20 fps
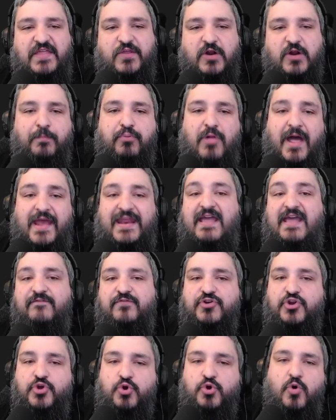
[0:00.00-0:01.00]
there are plenty of
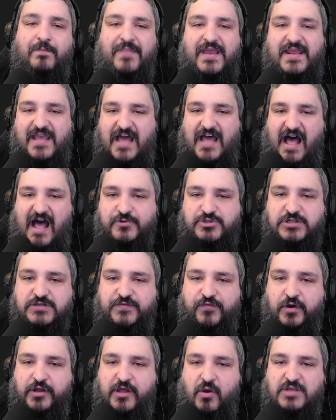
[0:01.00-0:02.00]
new media options
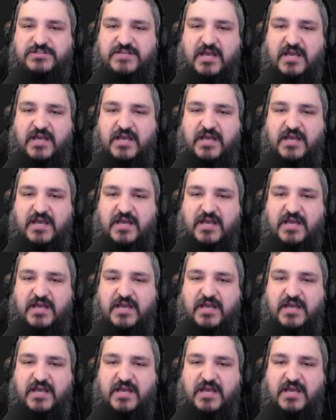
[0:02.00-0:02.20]
for ghost